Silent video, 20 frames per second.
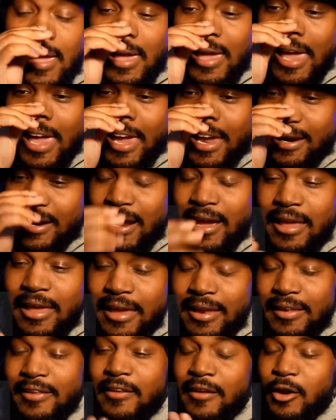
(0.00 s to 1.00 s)

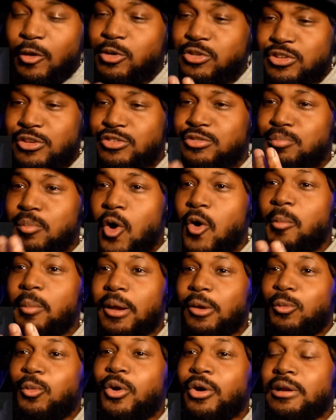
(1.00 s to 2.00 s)
And there was this
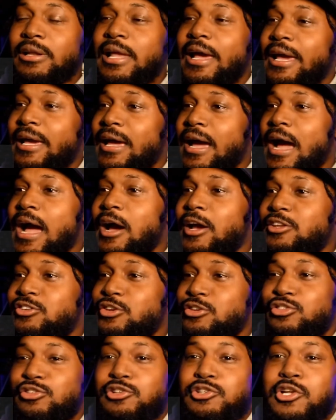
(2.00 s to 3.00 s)
moment where like I
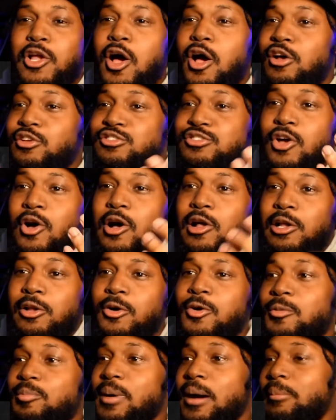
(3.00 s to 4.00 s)
just lost all
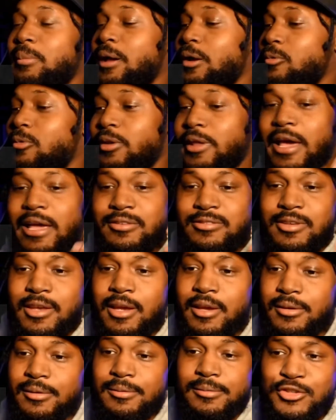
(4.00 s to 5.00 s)
hope. I'm like, well, that's
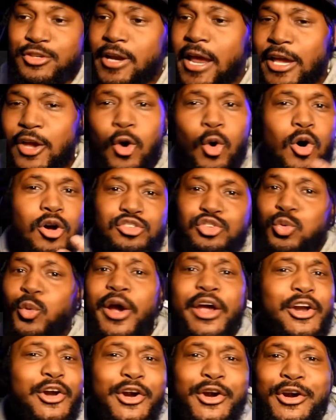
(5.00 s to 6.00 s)
it. Should I go on
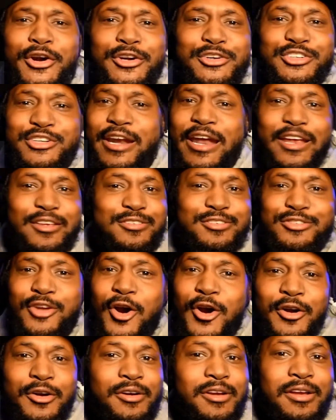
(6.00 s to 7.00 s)
Twitter? Should I start